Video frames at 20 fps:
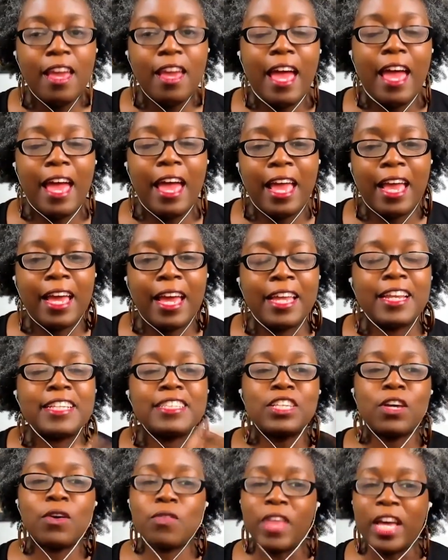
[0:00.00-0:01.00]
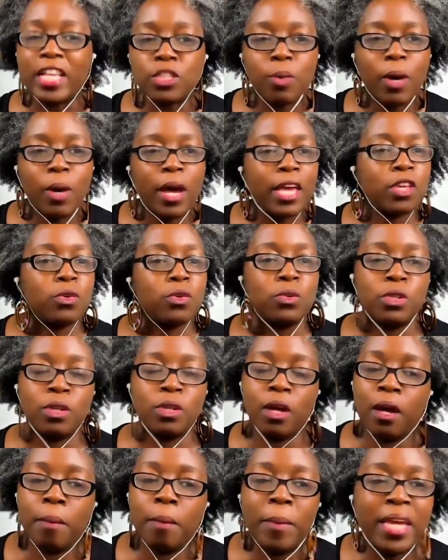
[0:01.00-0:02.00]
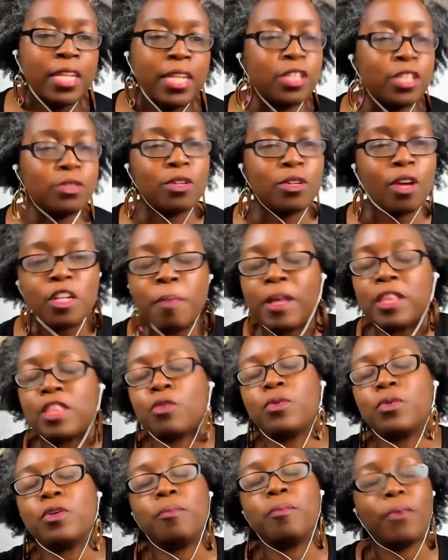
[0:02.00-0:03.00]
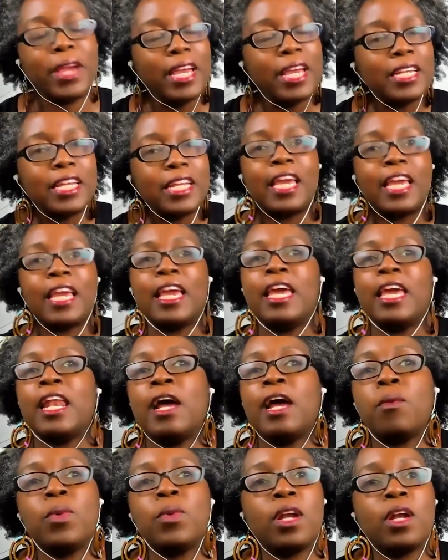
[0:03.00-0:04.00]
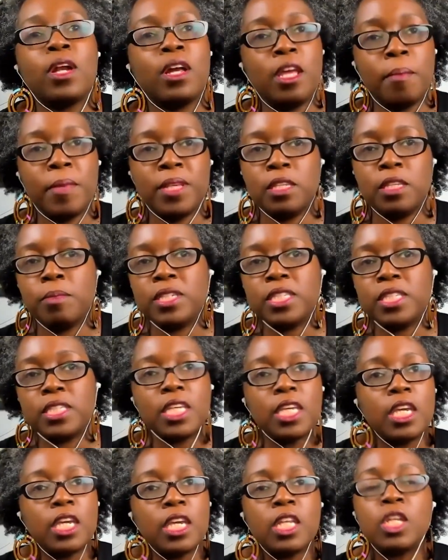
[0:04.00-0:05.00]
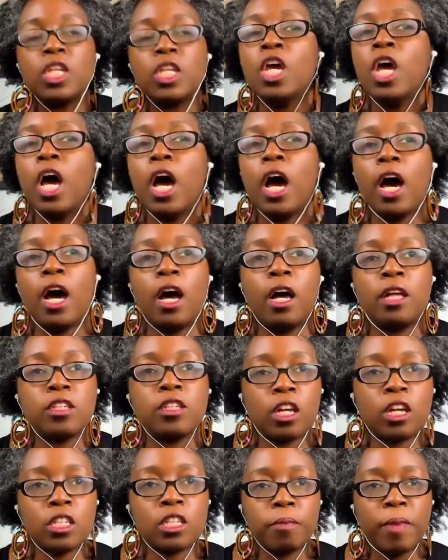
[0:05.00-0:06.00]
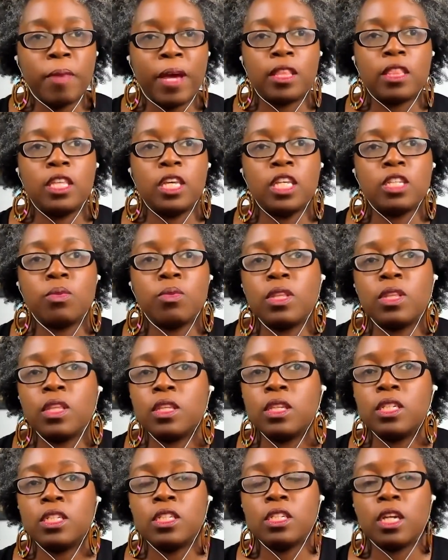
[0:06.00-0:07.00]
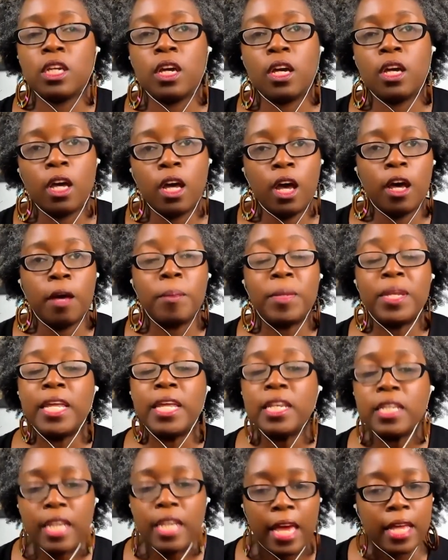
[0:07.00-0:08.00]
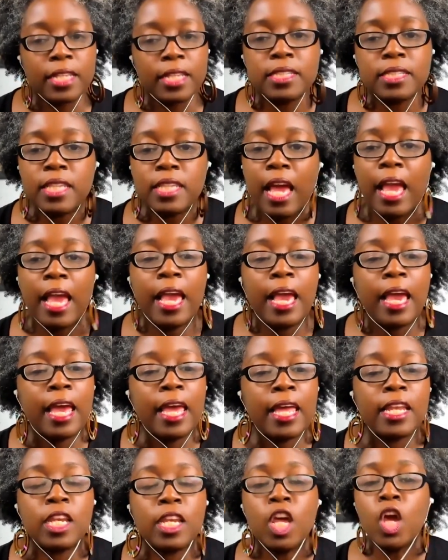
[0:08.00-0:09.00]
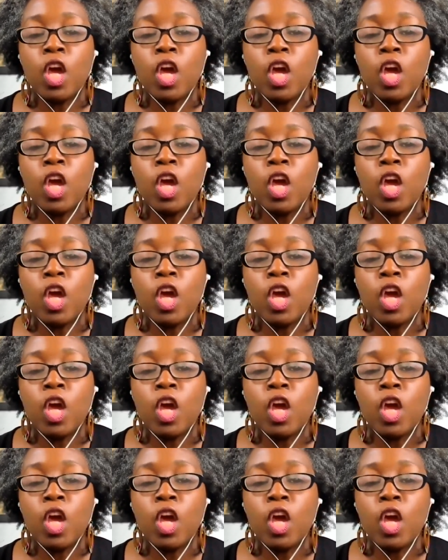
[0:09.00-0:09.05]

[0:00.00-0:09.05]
And so that's why you, Amanda, you talked about the rebranding, and I went on MSNBC and uh, talked about this with Alicia uh, Menendez, and